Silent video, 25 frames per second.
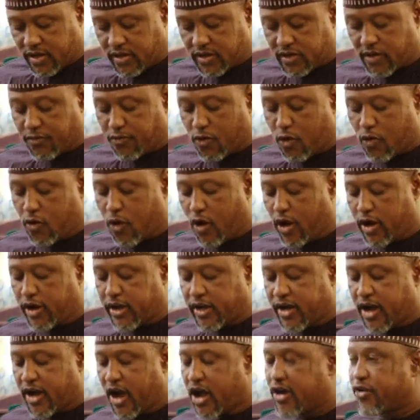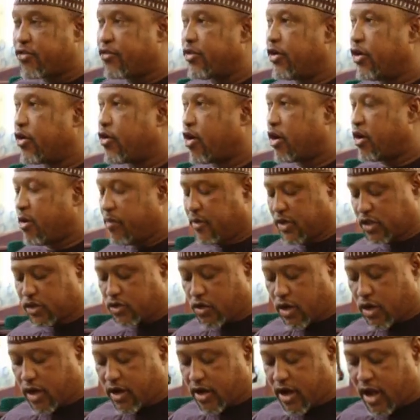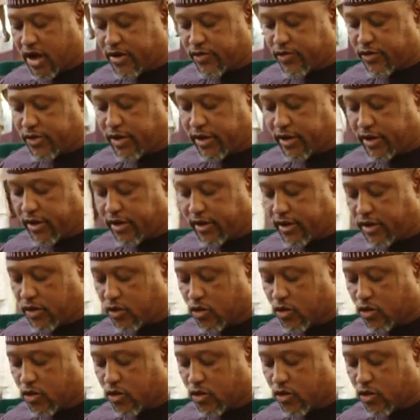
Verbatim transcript: the foregoing country economics, uh, country